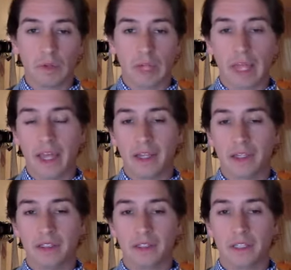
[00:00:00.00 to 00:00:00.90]

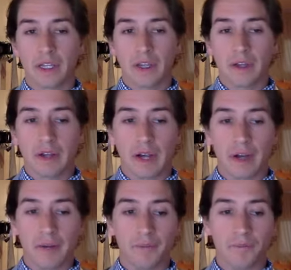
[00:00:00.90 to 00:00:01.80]
and
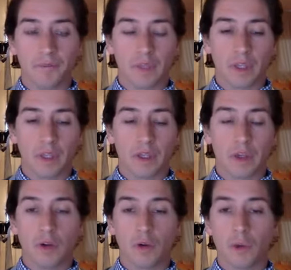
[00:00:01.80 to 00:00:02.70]
um,
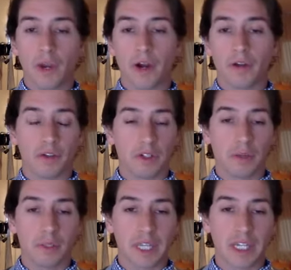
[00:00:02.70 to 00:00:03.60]
you're aware of your
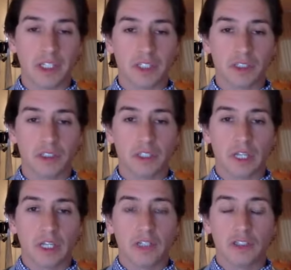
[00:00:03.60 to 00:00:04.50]
limitations
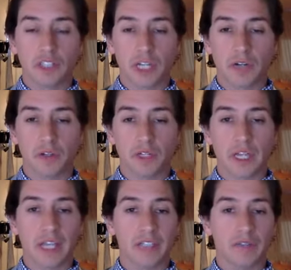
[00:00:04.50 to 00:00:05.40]
generally
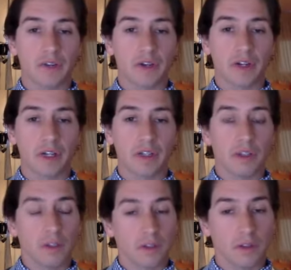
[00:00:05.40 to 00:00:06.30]
has very
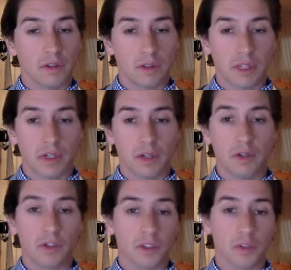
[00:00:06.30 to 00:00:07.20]

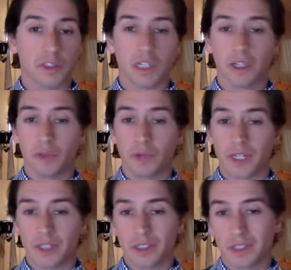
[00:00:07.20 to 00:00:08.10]
little associated
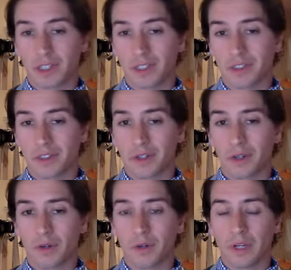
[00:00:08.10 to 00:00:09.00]
risk. And
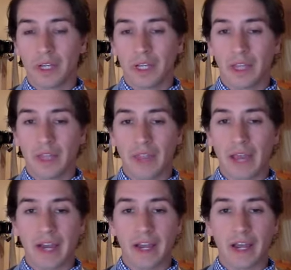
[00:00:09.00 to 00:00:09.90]
so, in
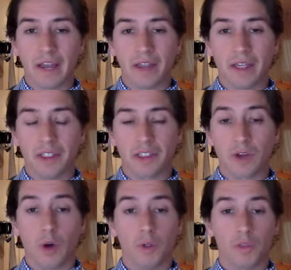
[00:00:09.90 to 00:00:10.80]
that, I, I think it's
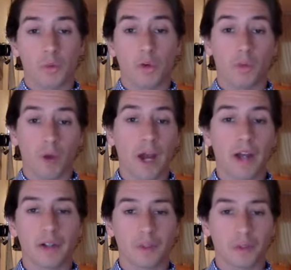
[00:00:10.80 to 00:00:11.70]
always
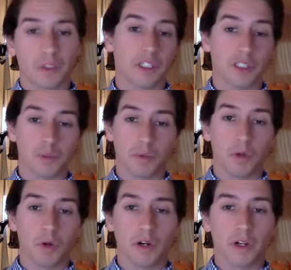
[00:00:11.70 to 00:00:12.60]
worthwhile to at least
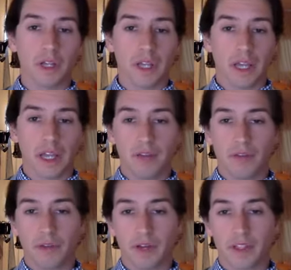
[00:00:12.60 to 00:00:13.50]
explore if
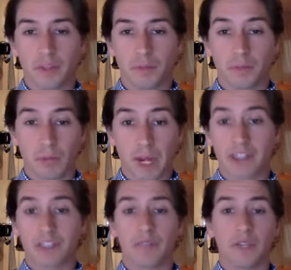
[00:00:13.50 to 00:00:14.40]
uh, this
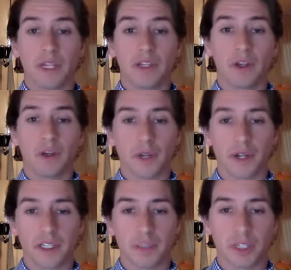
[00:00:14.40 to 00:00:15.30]
practice of yin
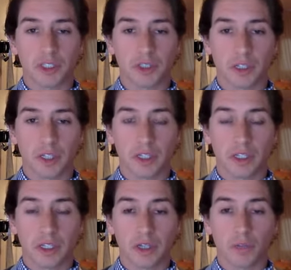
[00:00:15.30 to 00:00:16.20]
yoga, especially,
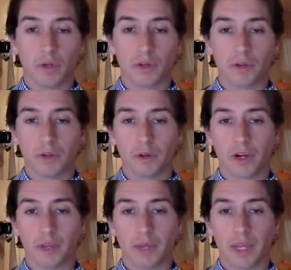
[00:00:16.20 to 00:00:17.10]
can work for
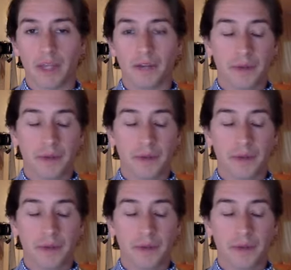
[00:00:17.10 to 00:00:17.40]
chronic pain.